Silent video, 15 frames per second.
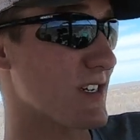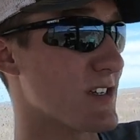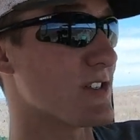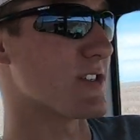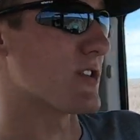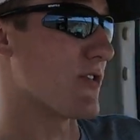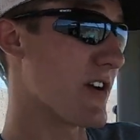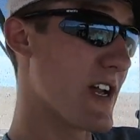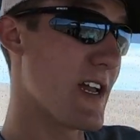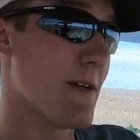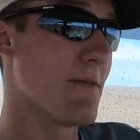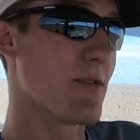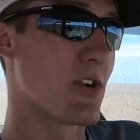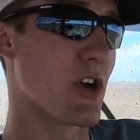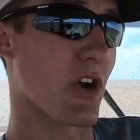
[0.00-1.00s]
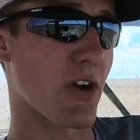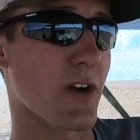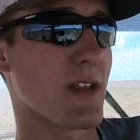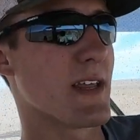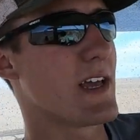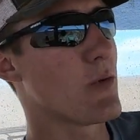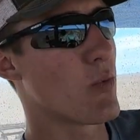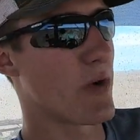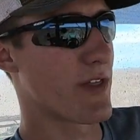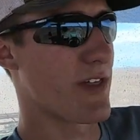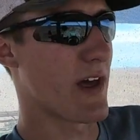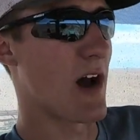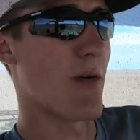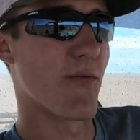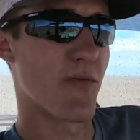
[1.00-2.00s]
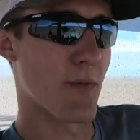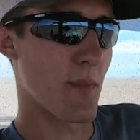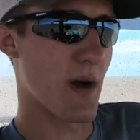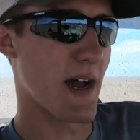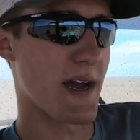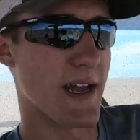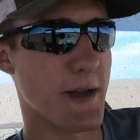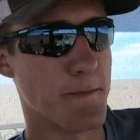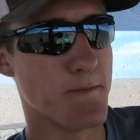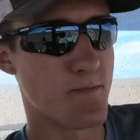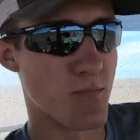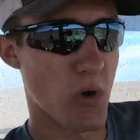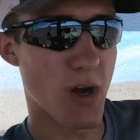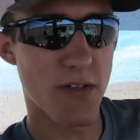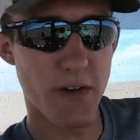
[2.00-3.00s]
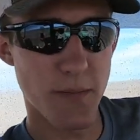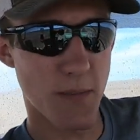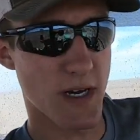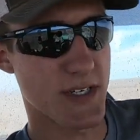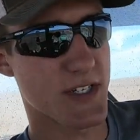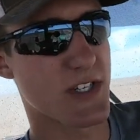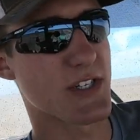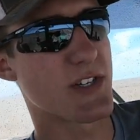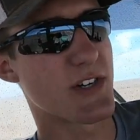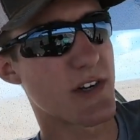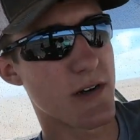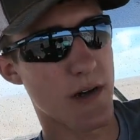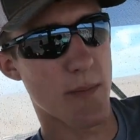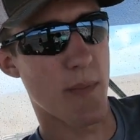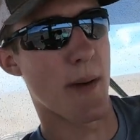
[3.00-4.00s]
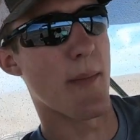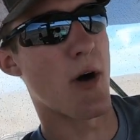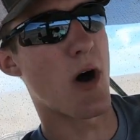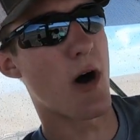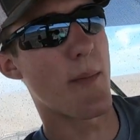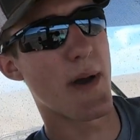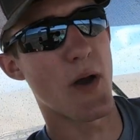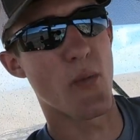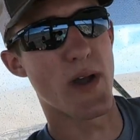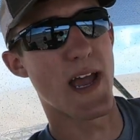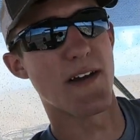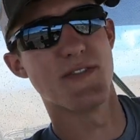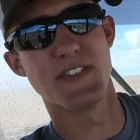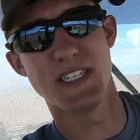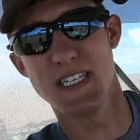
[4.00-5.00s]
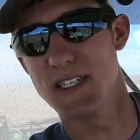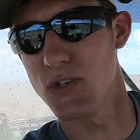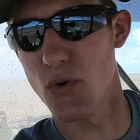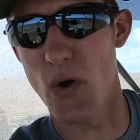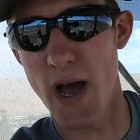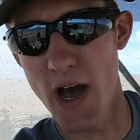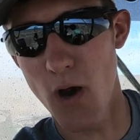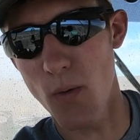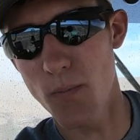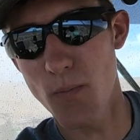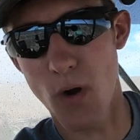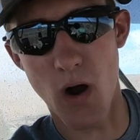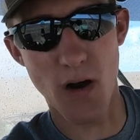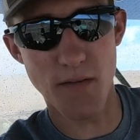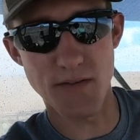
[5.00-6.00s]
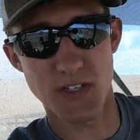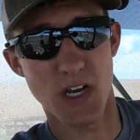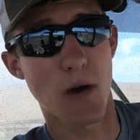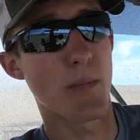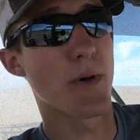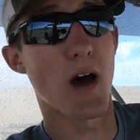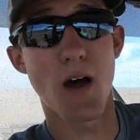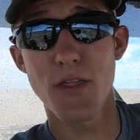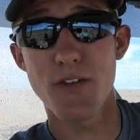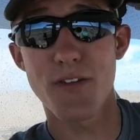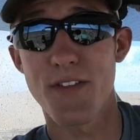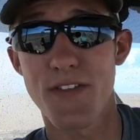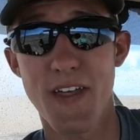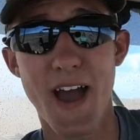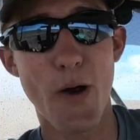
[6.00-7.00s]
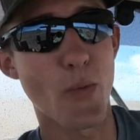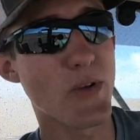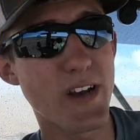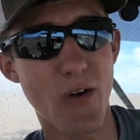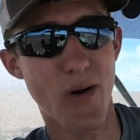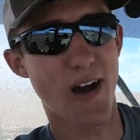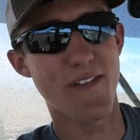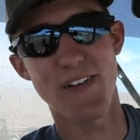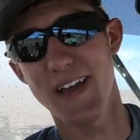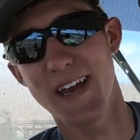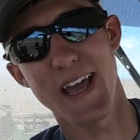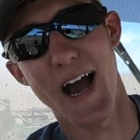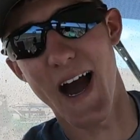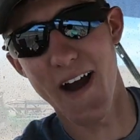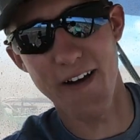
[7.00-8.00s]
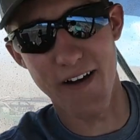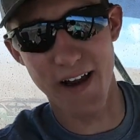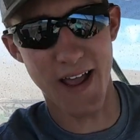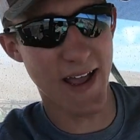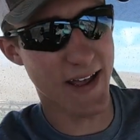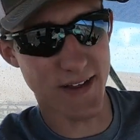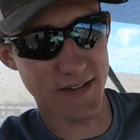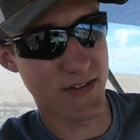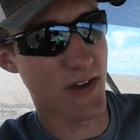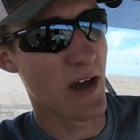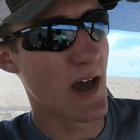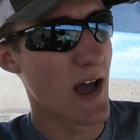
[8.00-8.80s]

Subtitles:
us three currently, with help from my brother, my sister, my mom, and we have seasonal help, harvest help. But other than that, we don't have any hired hands.